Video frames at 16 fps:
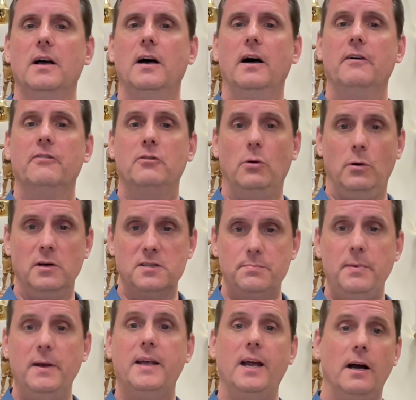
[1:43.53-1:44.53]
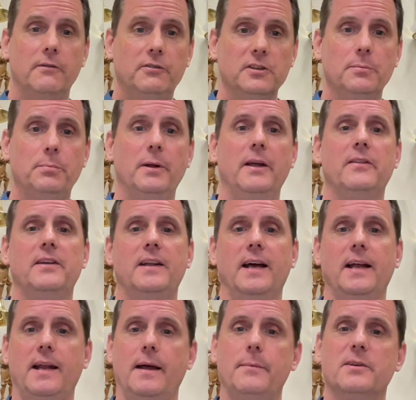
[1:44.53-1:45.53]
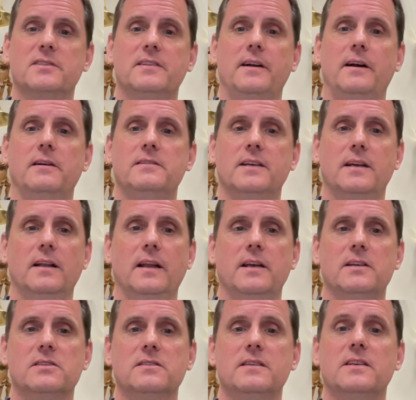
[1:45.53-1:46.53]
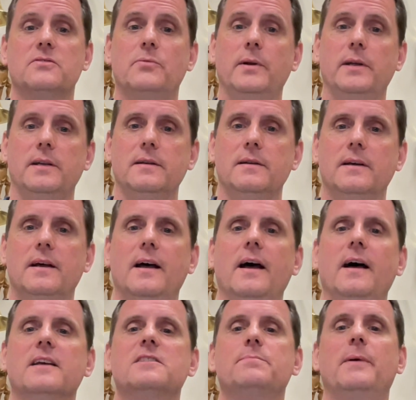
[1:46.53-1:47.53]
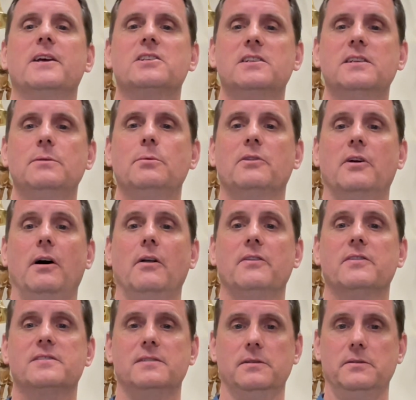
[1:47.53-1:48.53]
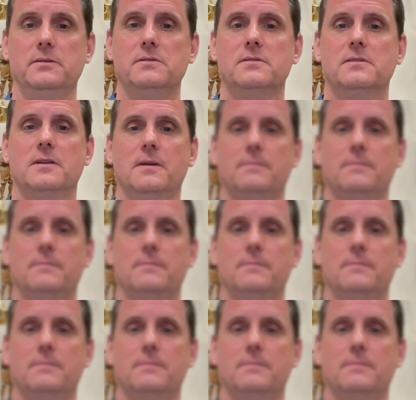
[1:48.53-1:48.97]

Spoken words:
Of course, be careful to play the dynamics and articulations as written, especially with all the slurs.